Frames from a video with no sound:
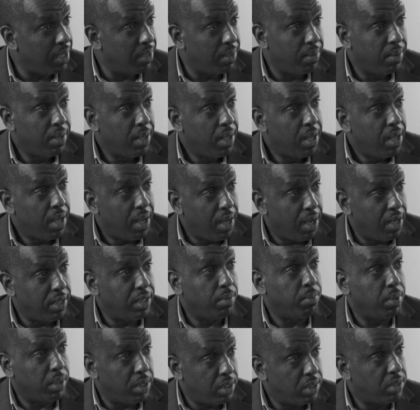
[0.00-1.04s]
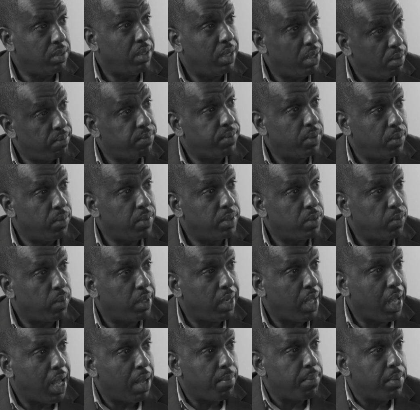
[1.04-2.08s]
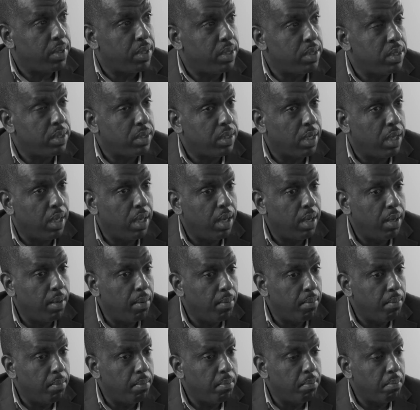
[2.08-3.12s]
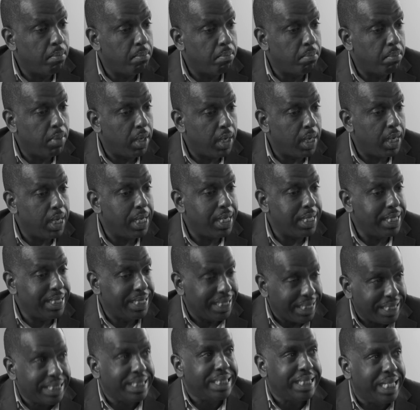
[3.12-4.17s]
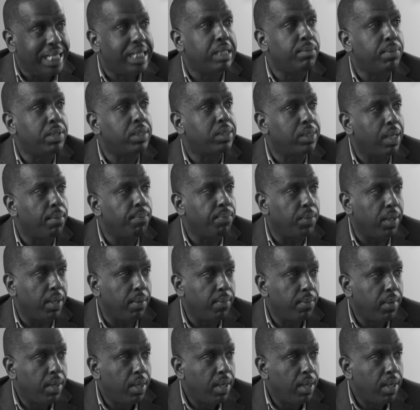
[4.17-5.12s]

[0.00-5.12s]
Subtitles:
and the ability to influence what happens, but it does need to be something